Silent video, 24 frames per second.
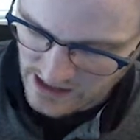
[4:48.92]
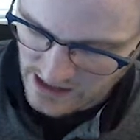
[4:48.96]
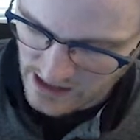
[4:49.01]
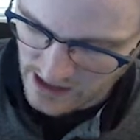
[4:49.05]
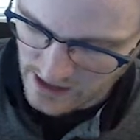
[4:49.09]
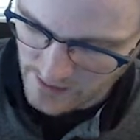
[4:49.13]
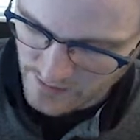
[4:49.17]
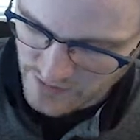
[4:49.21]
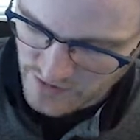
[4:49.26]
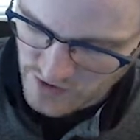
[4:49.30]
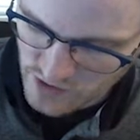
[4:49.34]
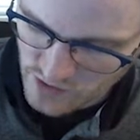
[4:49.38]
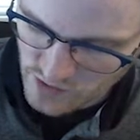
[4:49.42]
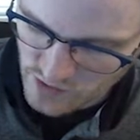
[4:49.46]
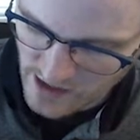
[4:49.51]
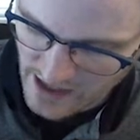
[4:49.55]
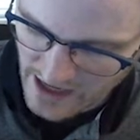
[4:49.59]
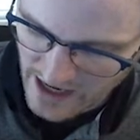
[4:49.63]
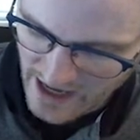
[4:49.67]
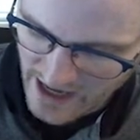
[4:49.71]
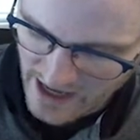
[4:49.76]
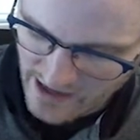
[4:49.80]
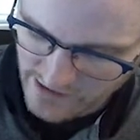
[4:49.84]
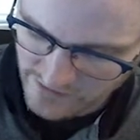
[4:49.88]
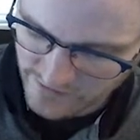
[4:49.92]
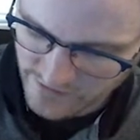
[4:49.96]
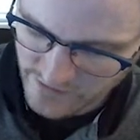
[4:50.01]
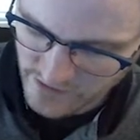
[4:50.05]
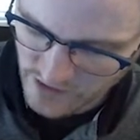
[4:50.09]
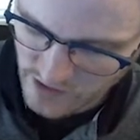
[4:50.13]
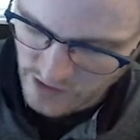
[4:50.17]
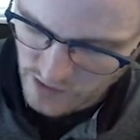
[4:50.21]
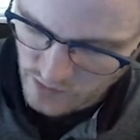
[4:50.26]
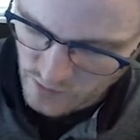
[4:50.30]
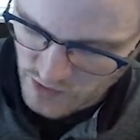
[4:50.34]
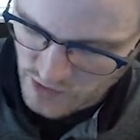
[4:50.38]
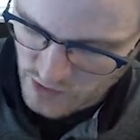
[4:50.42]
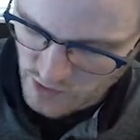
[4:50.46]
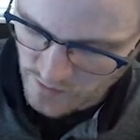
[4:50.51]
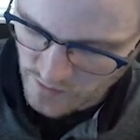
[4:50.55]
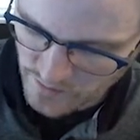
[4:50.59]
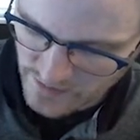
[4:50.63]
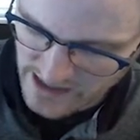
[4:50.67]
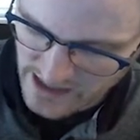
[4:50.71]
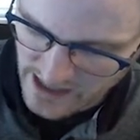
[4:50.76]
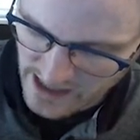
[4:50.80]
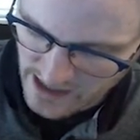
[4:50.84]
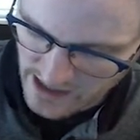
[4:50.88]
up to F, which would
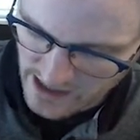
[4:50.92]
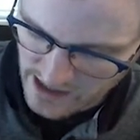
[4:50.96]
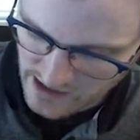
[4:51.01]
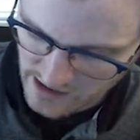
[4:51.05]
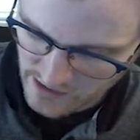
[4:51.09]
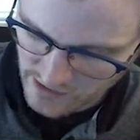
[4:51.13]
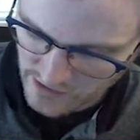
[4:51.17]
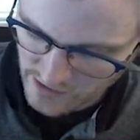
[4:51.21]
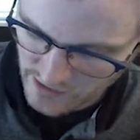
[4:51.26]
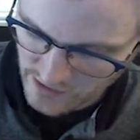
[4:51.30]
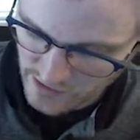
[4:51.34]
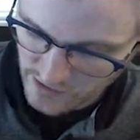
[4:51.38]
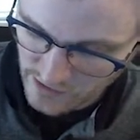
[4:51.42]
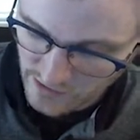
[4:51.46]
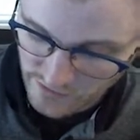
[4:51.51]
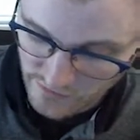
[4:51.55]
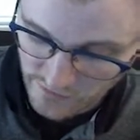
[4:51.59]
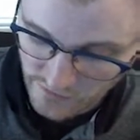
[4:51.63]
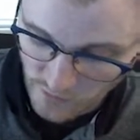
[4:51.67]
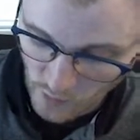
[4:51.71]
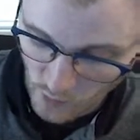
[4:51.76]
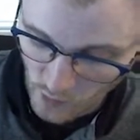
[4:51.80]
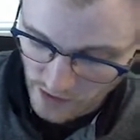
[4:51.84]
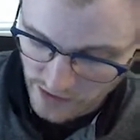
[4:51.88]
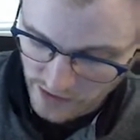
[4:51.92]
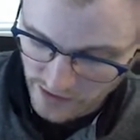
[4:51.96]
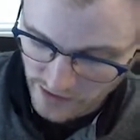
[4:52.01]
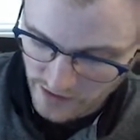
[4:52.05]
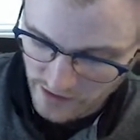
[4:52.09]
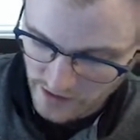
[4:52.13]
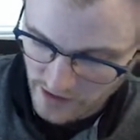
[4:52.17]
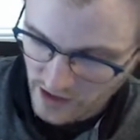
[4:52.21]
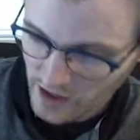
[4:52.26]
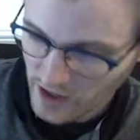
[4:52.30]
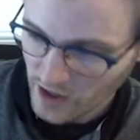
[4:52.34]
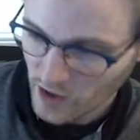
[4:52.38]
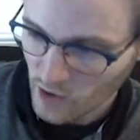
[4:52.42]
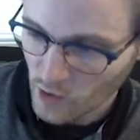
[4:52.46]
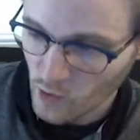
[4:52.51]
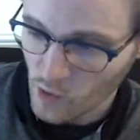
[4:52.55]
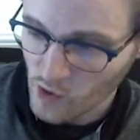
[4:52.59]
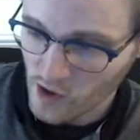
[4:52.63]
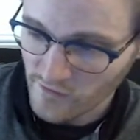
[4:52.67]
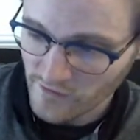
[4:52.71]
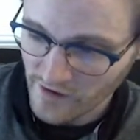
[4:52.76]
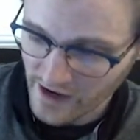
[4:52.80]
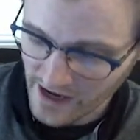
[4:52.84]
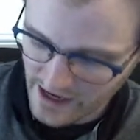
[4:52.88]
be a fourth,
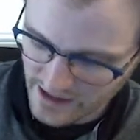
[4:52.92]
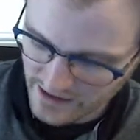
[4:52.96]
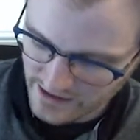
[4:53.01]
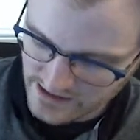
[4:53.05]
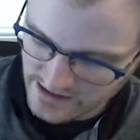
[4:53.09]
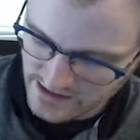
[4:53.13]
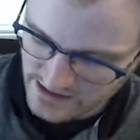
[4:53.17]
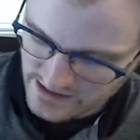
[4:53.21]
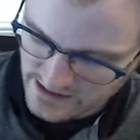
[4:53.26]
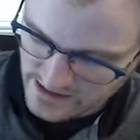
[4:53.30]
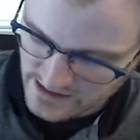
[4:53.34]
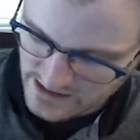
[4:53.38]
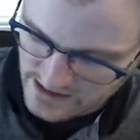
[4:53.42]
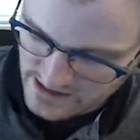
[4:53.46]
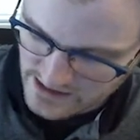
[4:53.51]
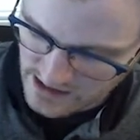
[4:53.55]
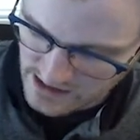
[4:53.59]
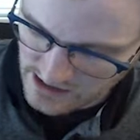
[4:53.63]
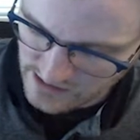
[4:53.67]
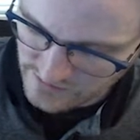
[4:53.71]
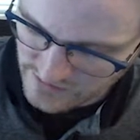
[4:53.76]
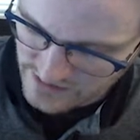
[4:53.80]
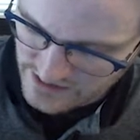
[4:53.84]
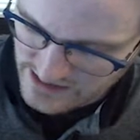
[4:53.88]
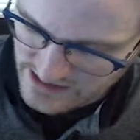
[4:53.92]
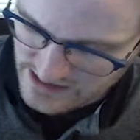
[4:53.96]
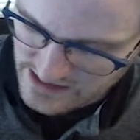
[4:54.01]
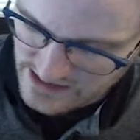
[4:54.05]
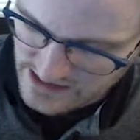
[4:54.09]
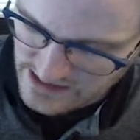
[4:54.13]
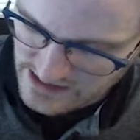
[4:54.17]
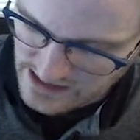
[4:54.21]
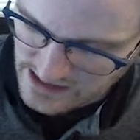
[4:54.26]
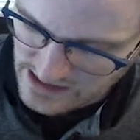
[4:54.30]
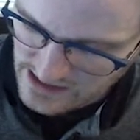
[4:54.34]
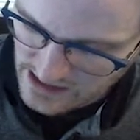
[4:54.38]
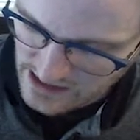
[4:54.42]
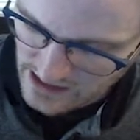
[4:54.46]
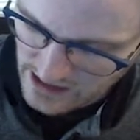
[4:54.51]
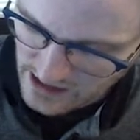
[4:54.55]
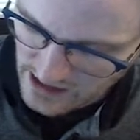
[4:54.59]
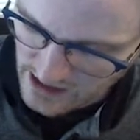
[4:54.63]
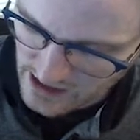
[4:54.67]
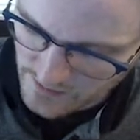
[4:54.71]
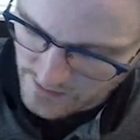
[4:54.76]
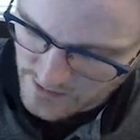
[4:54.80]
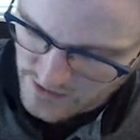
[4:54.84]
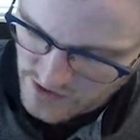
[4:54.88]
or if I had a distance of C up